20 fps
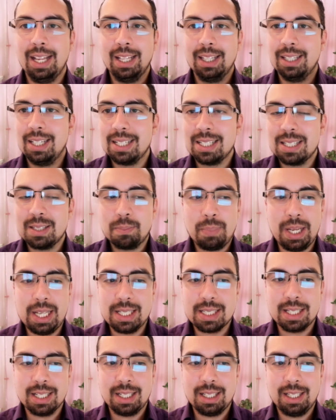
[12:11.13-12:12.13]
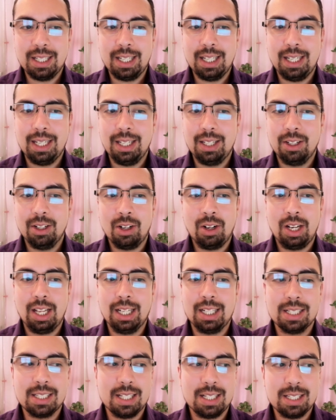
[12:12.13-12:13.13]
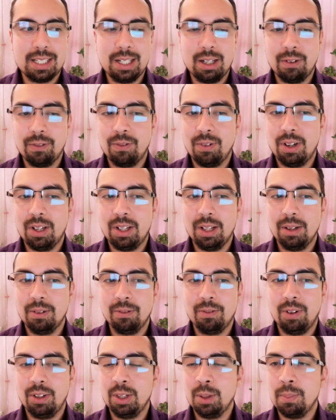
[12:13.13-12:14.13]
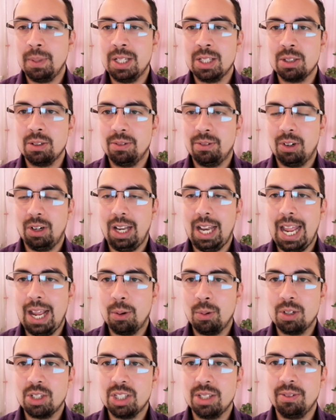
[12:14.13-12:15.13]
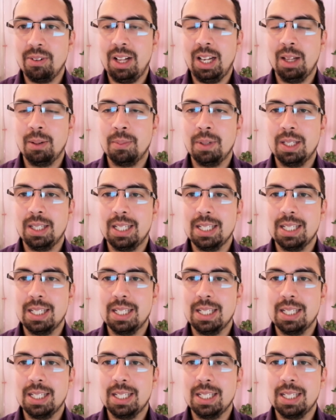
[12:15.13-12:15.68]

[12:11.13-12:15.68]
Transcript: This is basically, like it says here, fundamental for language development.